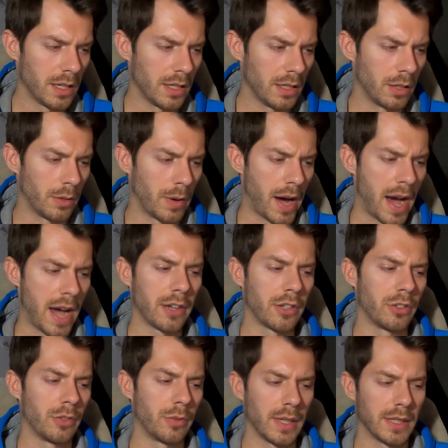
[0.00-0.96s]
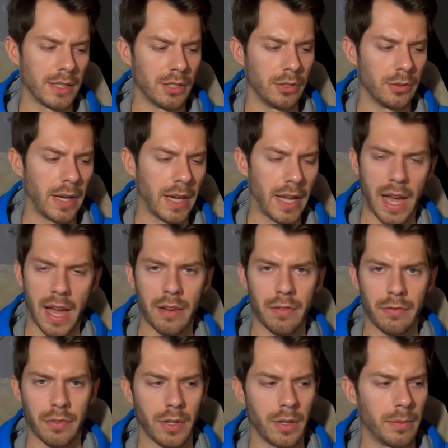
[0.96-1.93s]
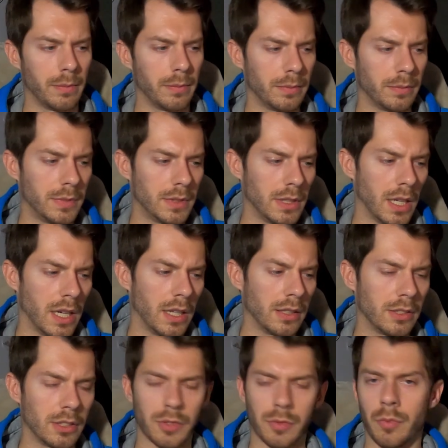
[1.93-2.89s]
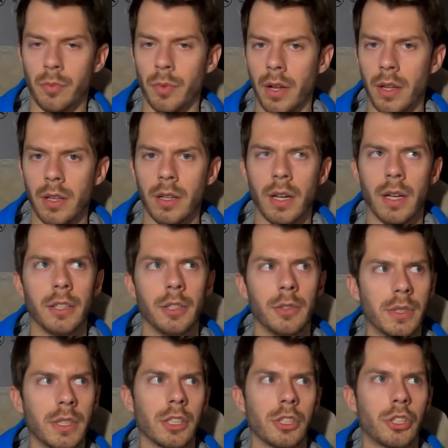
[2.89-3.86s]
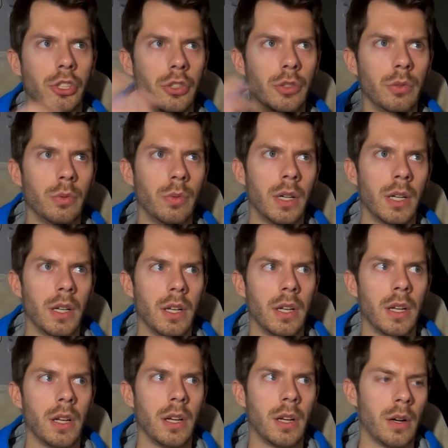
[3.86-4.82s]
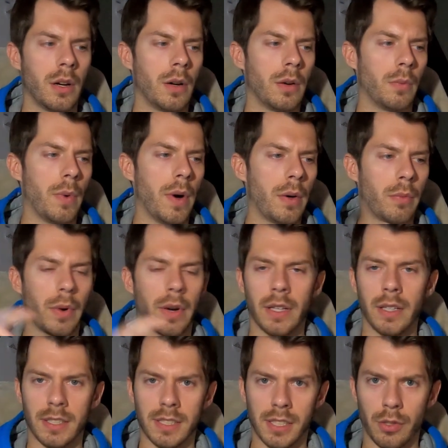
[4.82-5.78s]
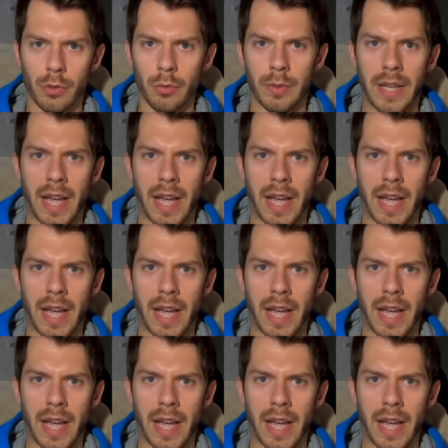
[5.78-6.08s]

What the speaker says: you know, iron residue I had from just using the shoe while running this through